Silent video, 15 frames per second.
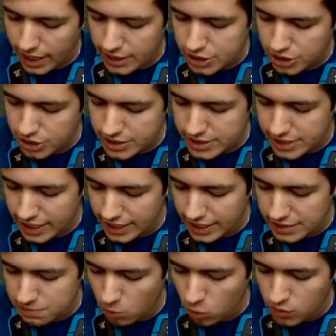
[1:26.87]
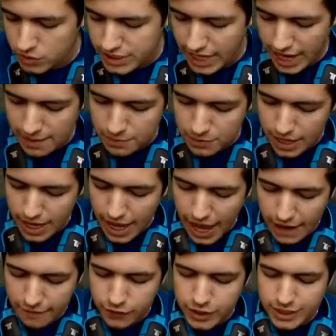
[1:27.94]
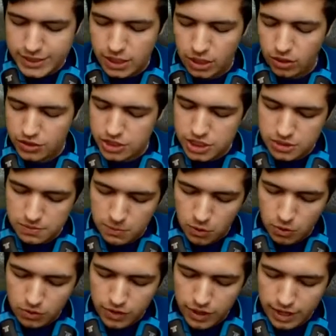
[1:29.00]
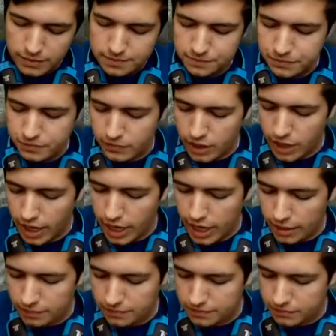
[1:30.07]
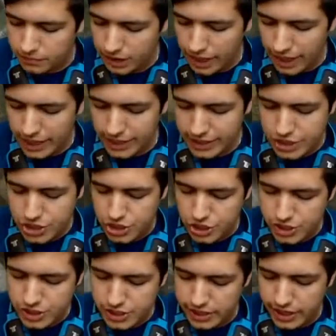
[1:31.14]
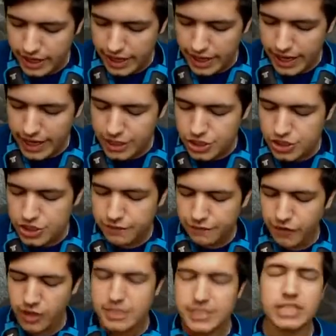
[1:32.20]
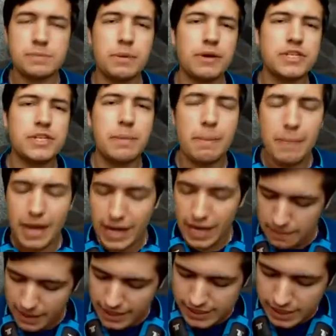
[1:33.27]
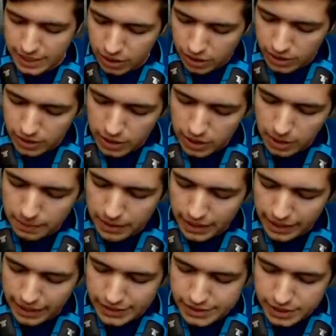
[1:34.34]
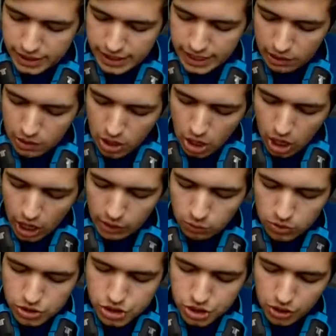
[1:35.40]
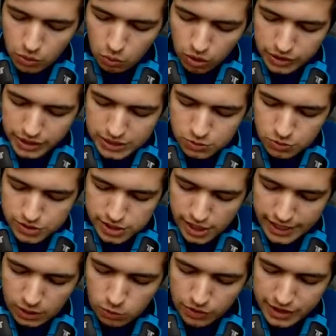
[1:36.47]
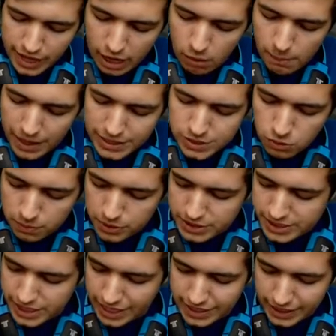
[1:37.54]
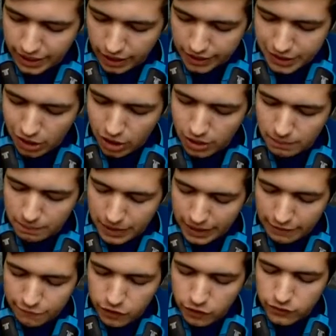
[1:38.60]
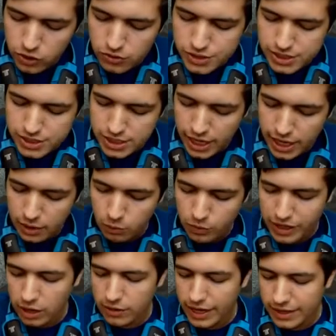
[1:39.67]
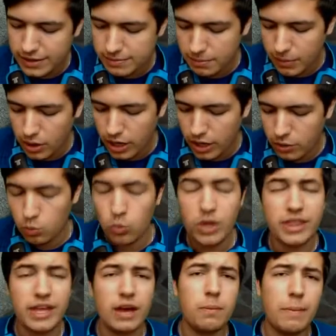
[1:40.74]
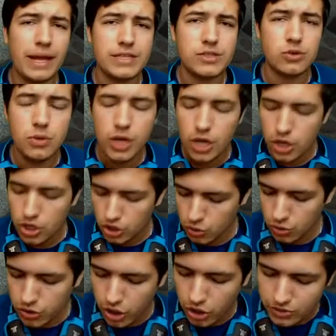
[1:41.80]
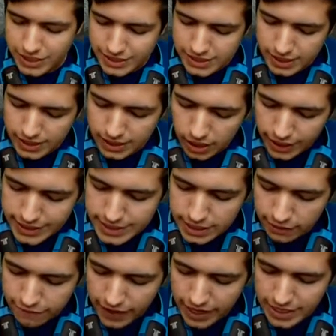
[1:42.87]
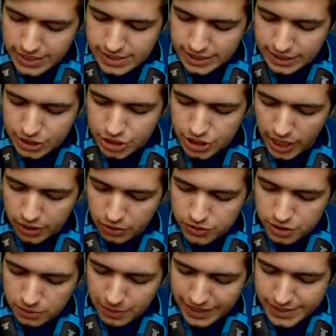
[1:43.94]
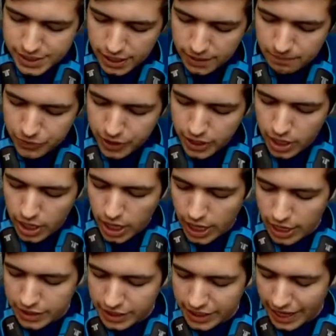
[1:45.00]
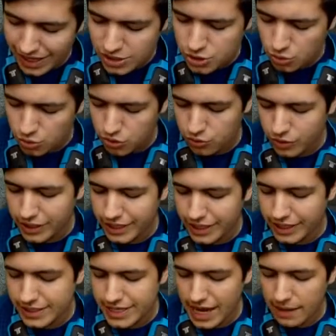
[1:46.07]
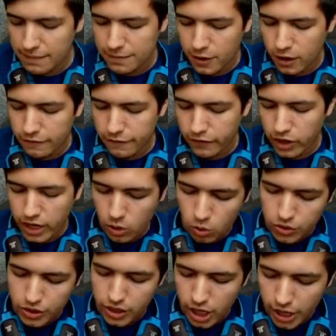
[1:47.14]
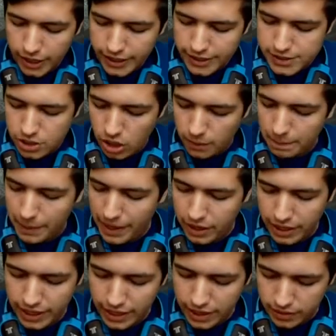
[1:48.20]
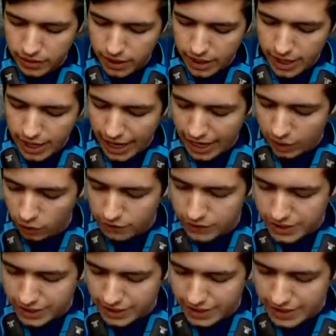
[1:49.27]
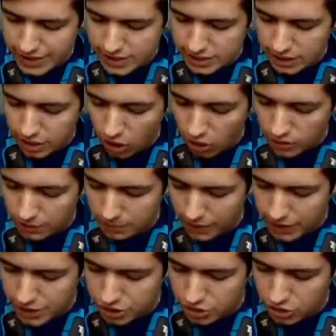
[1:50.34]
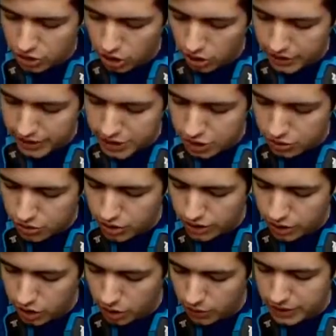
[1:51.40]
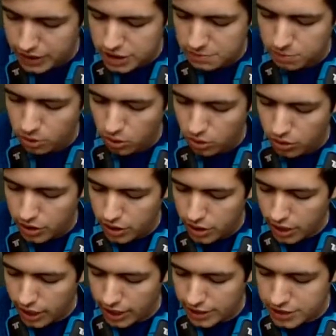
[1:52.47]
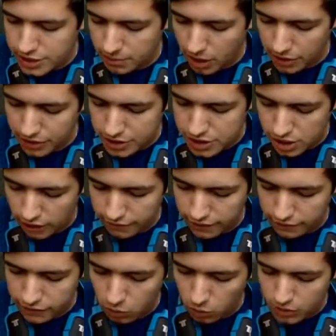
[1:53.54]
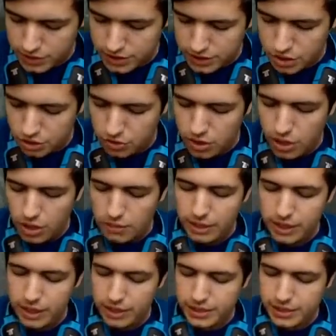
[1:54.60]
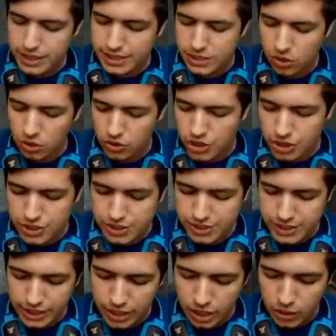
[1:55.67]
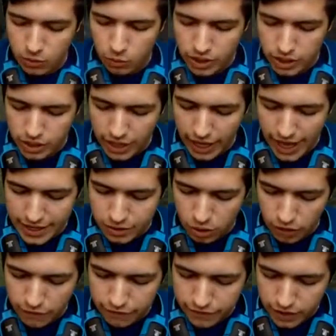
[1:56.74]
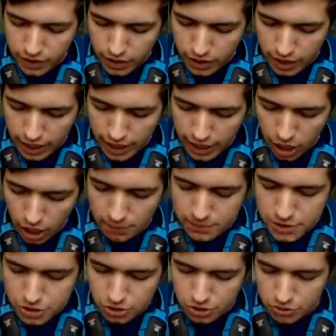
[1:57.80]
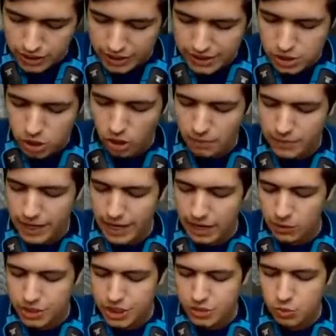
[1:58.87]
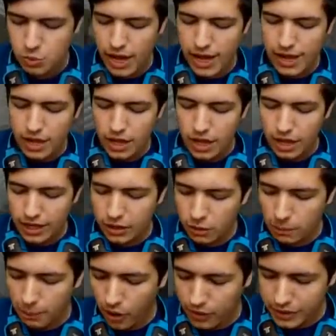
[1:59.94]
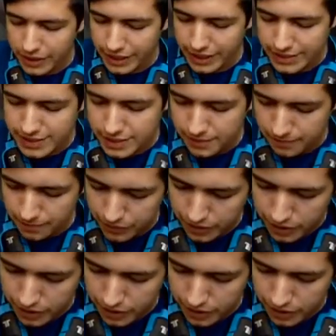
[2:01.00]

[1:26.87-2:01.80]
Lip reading: As you can see, there's more depth, everything's a lot smoother. It just defines the experience a bit better. It makes it a bit easier. Now, I would show you what this was like without Metal, but sadly I can't. But if you've used without Metal, you will notice the lighting effects, the shadows are better, the actual 3D depth of all the lines are better here. And obviously, this isn't the only place you can go on this. You can go and explore some other stuff if you wanted to, because there's not just a Zen Garden. We're going to head off up to the top now, which is where a little pond is.